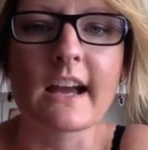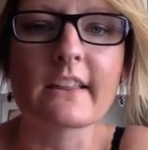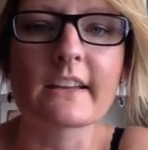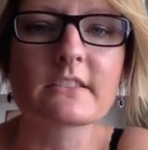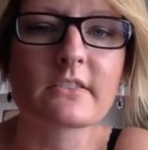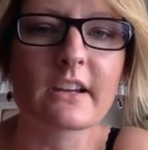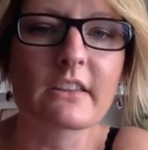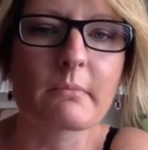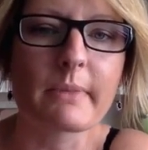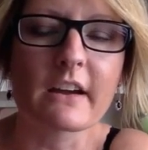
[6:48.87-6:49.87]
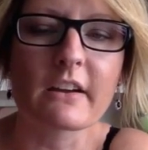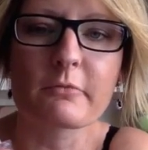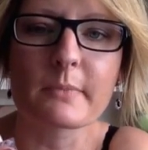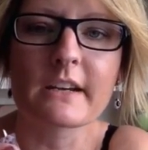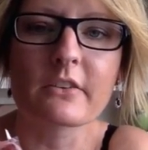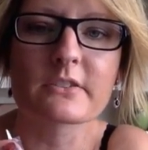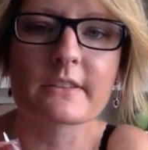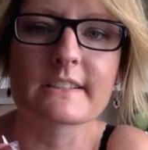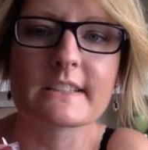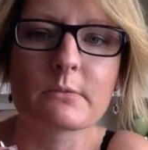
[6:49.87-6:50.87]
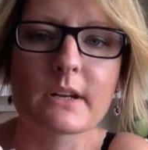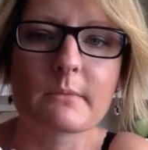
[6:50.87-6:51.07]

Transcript: I like to look at the back of my nail so I see what